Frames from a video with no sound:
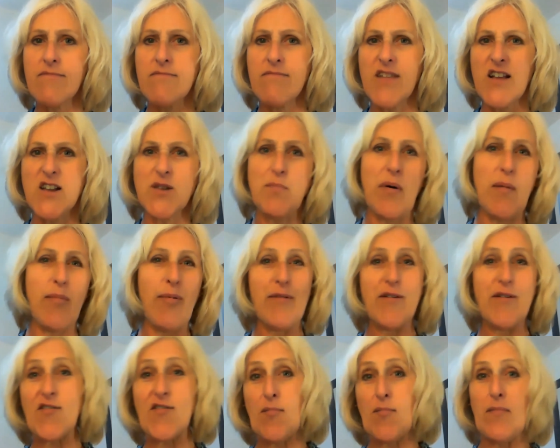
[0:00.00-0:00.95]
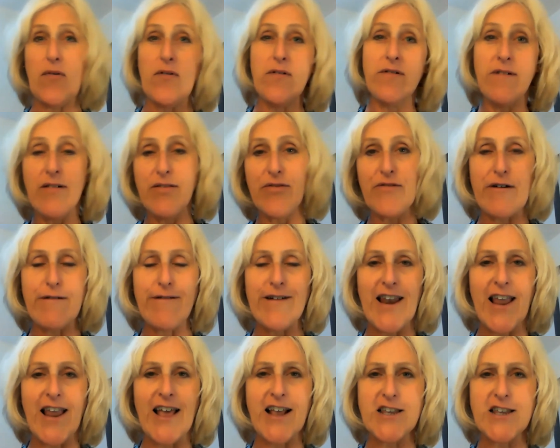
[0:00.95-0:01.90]
and probably some more I'll throw in
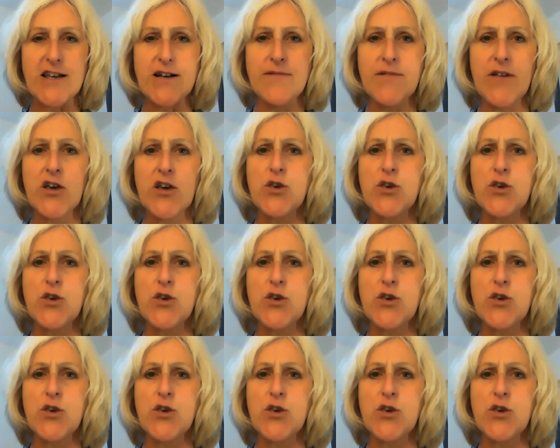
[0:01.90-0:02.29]
later.